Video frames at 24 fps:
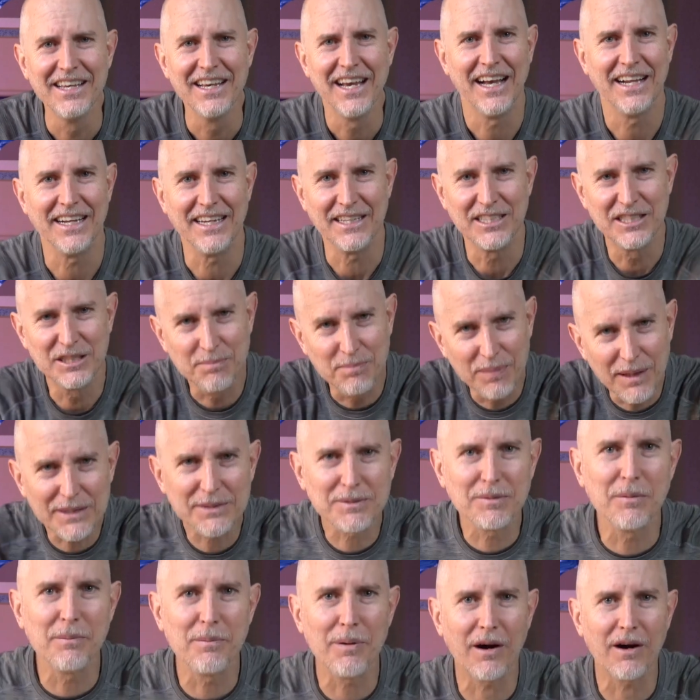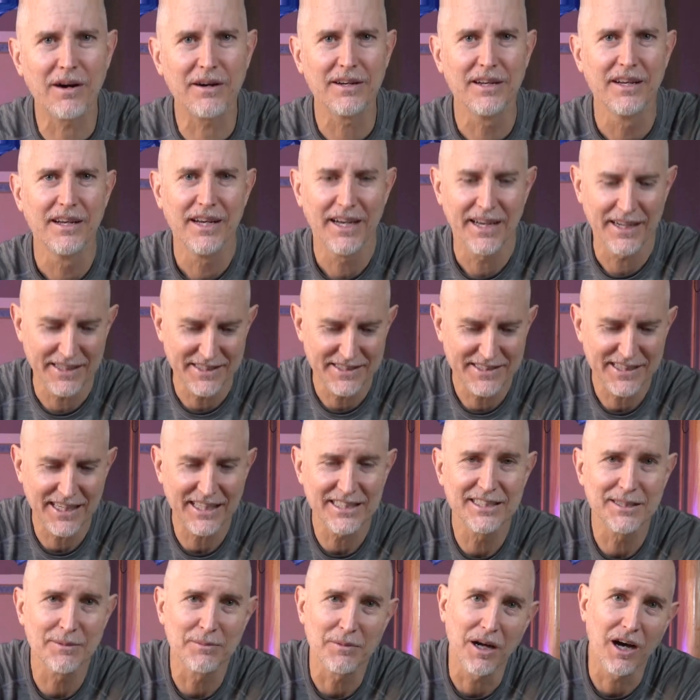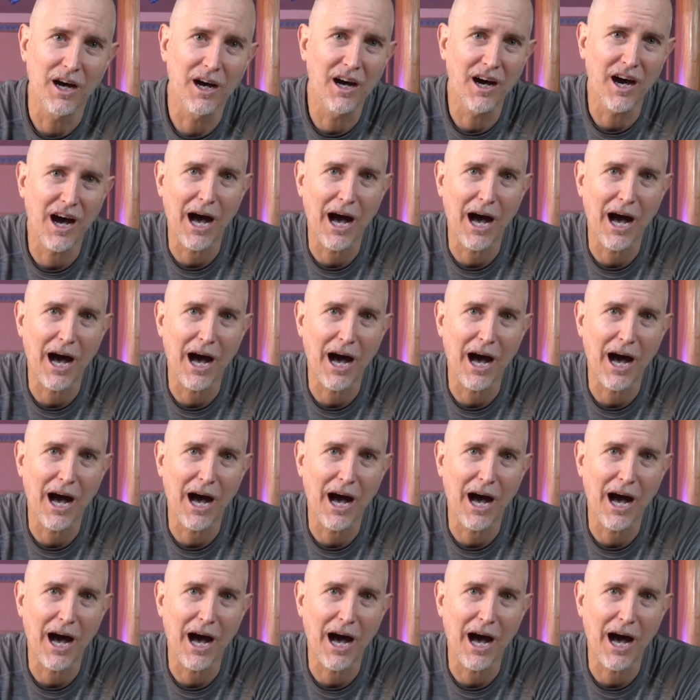he splits them apart, and he sends them to